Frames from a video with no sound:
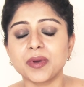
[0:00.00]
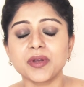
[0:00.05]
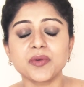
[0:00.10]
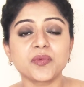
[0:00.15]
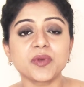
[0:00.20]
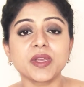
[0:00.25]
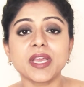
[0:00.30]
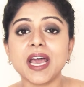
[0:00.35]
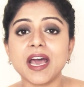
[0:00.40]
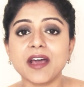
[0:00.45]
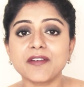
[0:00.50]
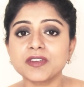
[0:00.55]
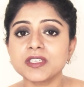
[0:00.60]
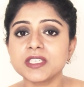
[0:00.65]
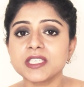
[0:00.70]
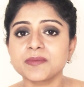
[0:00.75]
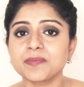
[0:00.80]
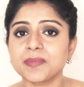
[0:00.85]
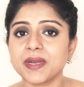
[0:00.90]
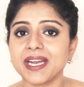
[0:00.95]
But we
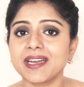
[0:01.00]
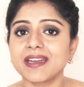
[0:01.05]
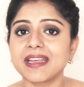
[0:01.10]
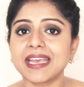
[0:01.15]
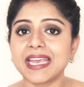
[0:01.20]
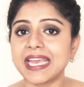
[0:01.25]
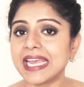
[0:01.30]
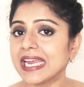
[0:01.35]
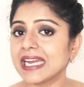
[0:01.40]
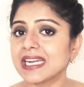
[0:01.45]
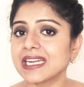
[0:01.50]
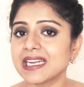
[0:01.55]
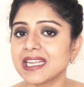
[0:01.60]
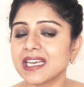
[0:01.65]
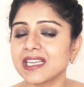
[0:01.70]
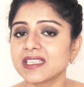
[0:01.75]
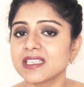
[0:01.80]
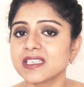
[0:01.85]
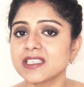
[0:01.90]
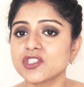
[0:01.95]
haven't spread hate
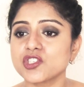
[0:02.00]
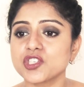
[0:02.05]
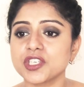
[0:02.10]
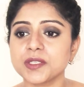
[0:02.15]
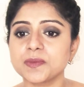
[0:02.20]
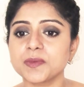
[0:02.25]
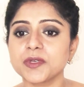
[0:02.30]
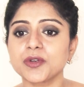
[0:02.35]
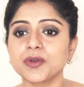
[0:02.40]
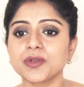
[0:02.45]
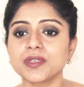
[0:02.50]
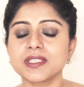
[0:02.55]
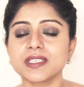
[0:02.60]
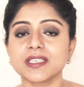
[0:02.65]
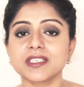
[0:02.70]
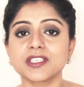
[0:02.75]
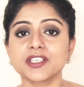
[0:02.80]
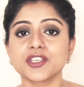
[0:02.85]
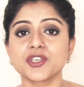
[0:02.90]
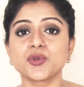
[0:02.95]
like this just
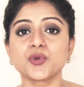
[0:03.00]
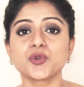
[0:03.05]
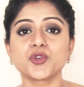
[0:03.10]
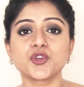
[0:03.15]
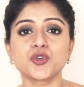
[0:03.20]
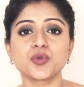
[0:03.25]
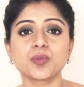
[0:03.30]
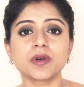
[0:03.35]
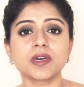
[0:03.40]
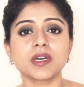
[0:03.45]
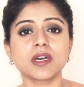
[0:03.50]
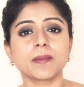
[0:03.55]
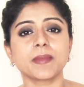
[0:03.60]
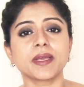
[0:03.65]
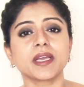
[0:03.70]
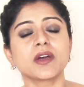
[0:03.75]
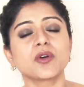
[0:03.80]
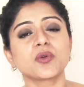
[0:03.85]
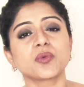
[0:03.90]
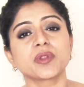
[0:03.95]
because it's a YouTuber
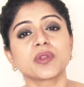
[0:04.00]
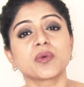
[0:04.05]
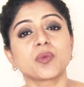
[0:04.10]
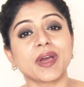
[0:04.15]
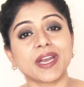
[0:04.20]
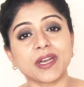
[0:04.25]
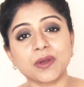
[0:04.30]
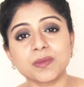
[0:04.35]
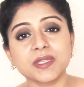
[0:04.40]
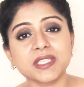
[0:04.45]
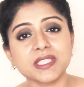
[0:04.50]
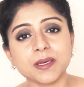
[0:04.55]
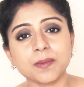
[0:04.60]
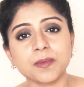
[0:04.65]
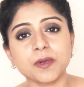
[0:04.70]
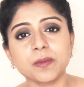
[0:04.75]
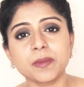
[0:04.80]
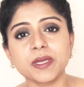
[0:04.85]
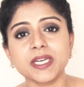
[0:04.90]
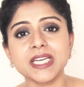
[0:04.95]
coming out with a vitamin
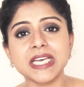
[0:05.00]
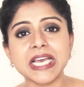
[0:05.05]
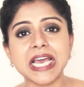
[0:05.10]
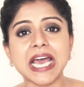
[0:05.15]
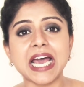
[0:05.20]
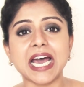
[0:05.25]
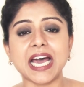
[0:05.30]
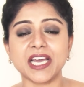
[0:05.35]
supplement.